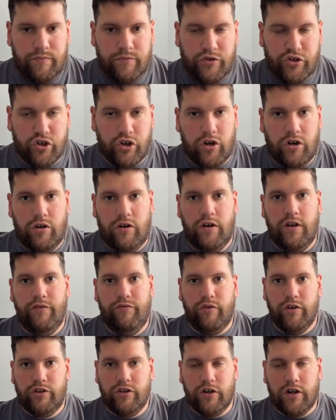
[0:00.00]
So
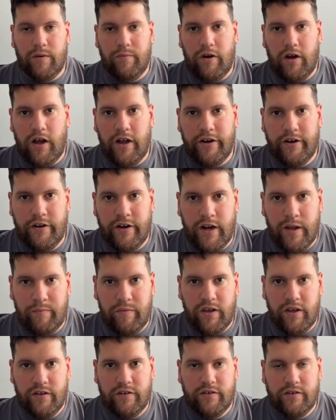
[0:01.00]
if we talk about
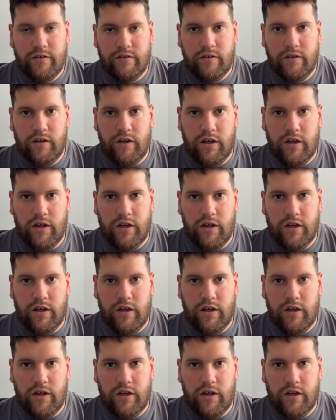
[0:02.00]
aerodynamics,